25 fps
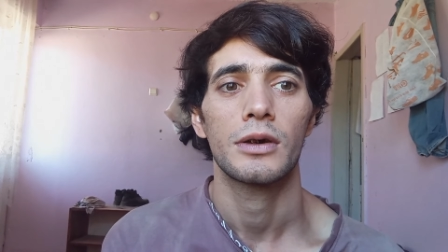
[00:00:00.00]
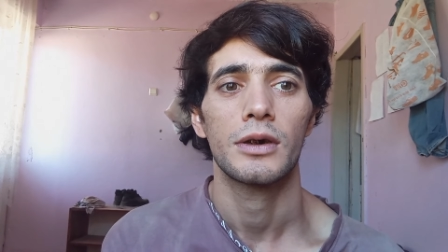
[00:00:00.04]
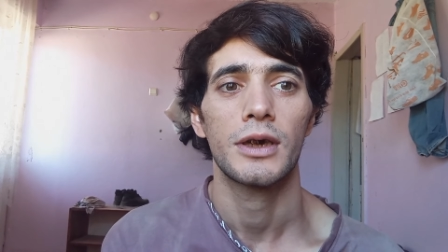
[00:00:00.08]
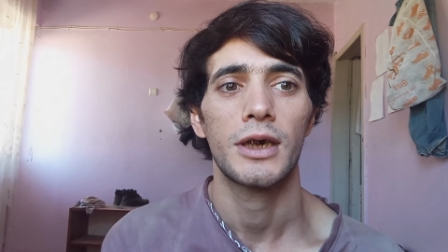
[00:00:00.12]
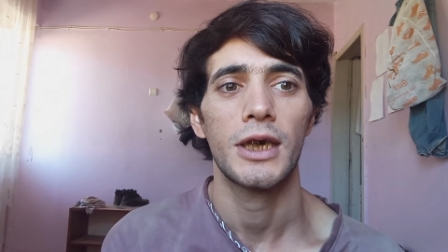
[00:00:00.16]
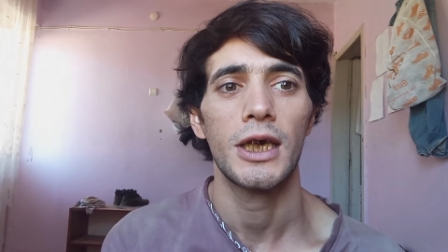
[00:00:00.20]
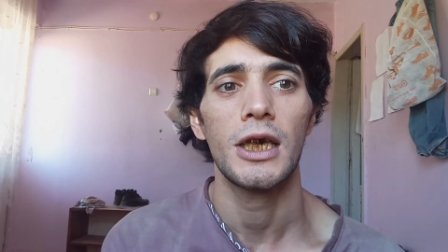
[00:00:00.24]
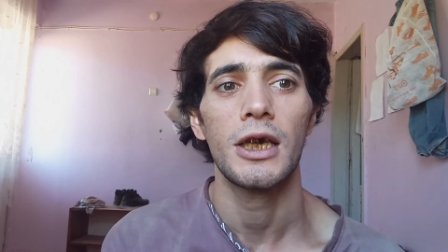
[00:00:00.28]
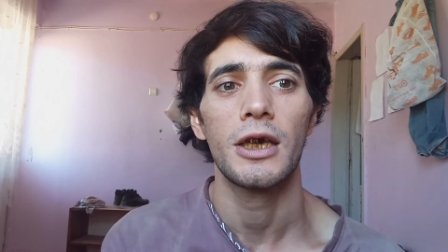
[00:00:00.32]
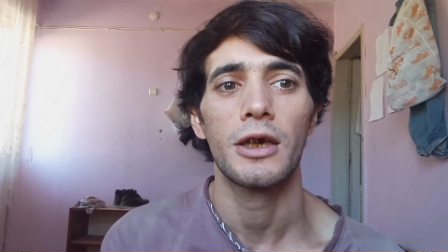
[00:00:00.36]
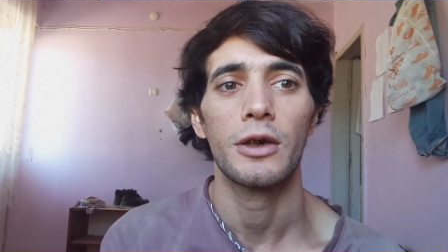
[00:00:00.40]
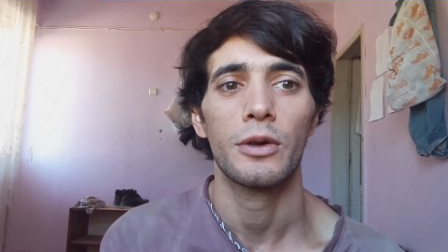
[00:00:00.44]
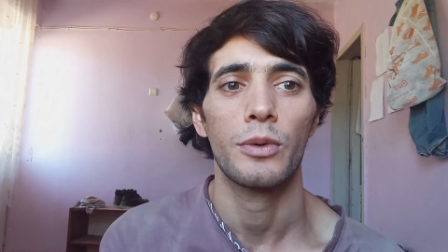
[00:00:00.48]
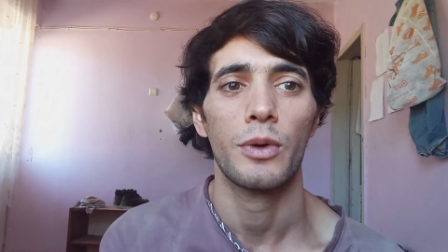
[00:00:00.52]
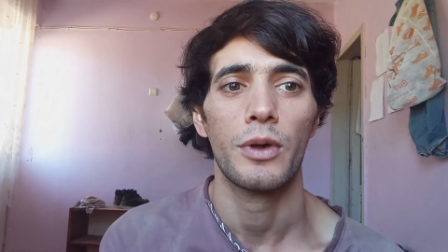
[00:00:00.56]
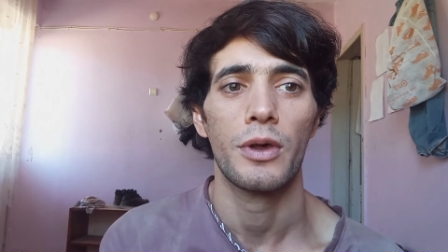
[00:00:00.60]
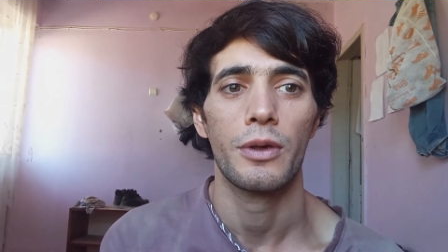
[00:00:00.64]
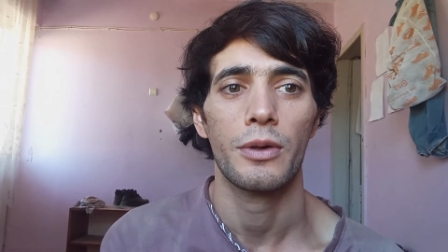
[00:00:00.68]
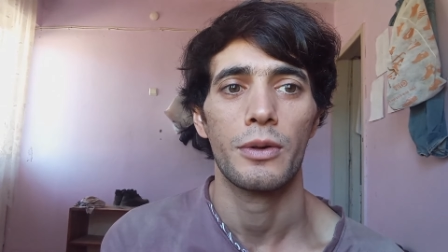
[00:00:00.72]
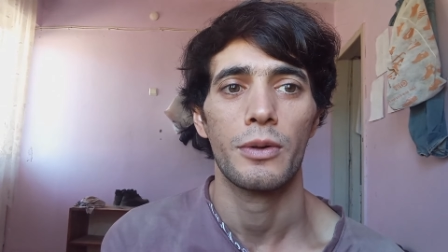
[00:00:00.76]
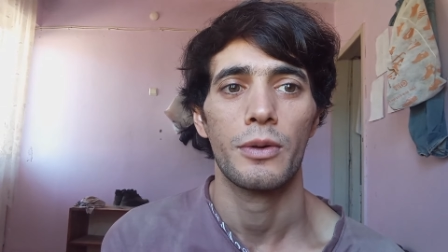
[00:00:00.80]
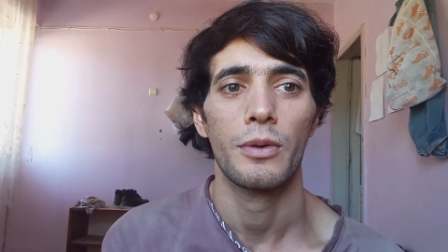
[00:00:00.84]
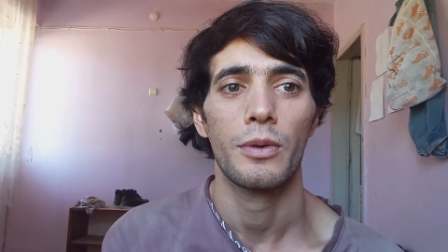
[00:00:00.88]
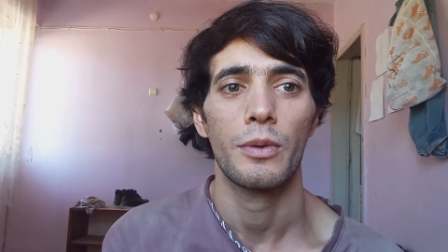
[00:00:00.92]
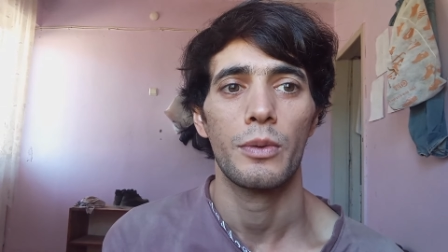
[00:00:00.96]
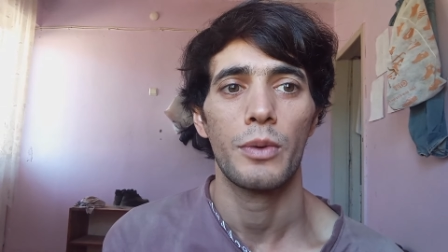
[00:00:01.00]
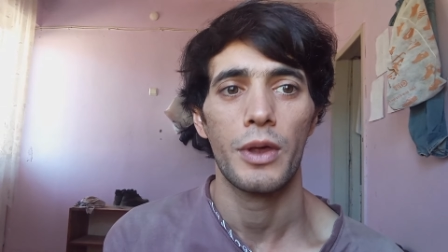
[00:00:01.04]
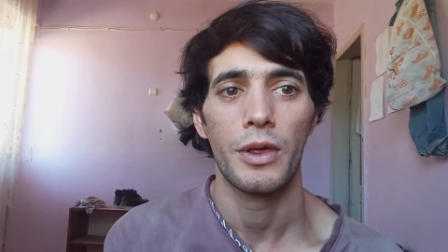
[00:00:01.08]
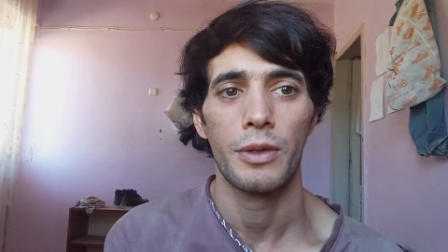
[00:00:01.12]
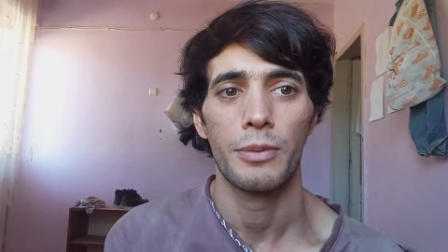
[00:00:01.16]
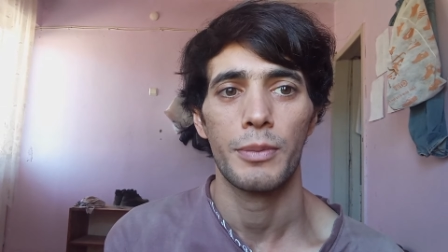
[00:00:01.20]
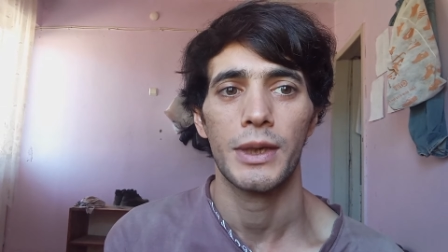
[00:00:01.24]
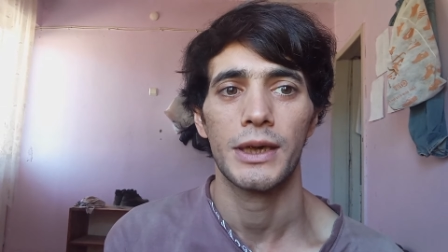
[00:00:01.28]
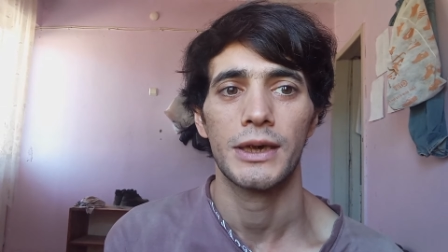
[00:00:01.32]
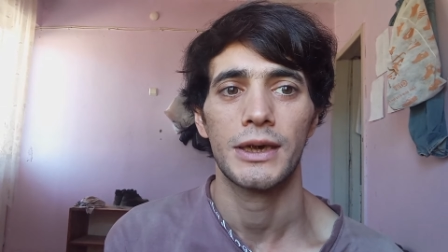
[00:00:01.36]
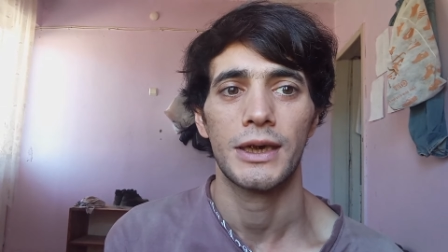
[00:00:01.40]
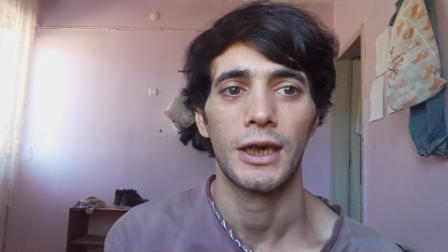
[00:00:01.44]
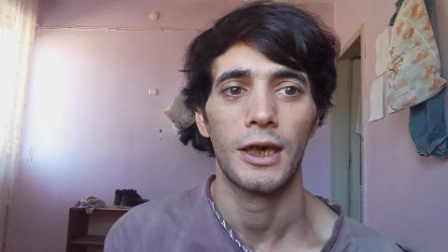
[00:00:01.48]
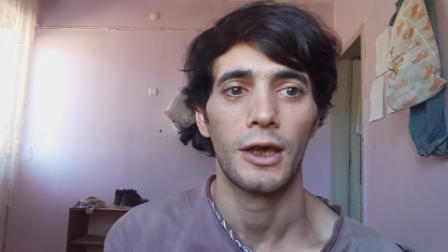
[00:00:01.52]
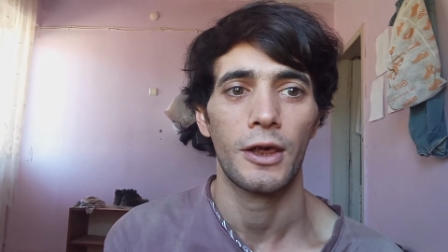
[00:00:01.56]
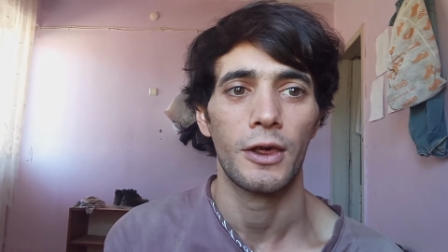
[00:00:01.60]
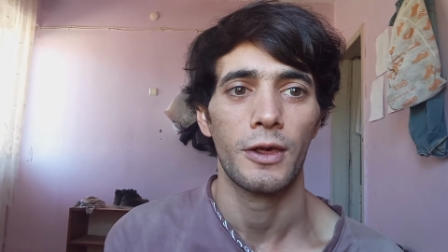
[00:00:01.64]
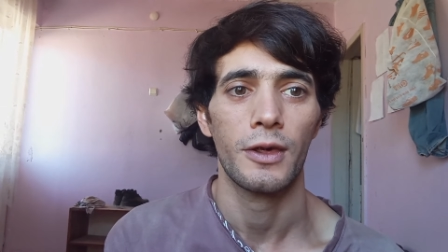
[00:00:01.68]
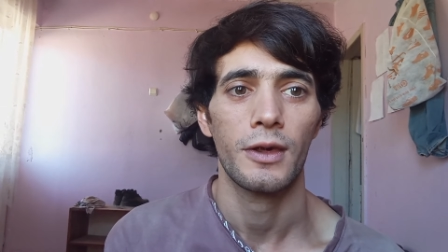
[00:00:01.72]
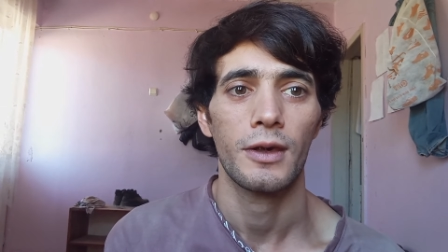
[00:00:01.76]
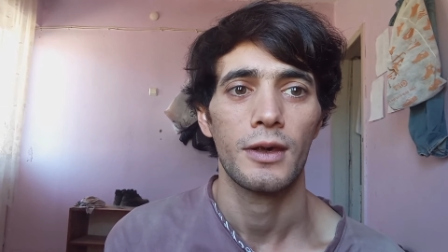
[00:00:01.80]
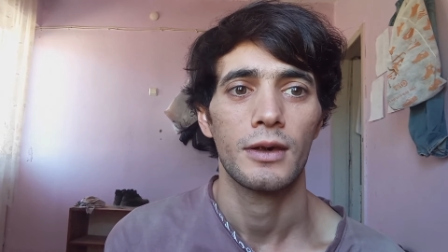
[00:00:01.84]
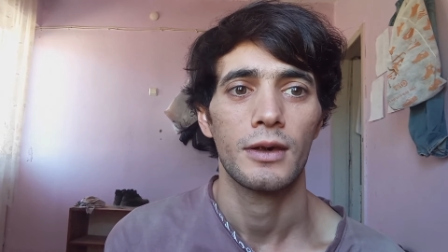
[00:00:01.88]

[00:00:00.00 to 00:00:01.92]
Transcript: dealing with with my teeth